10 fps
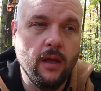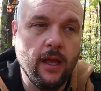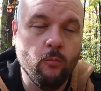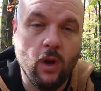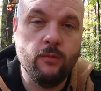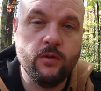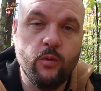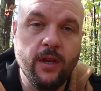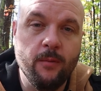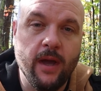And what I was
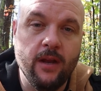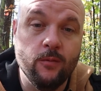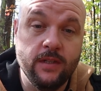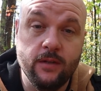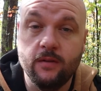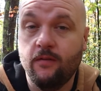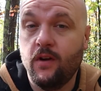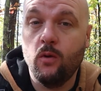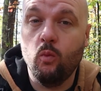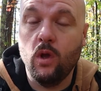reading about it was that it was a
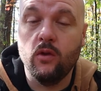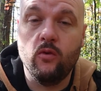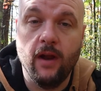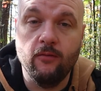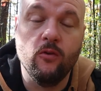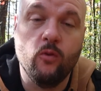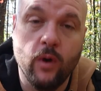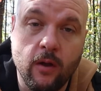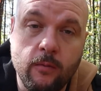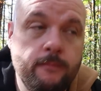very well-traveled
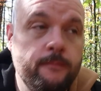trail.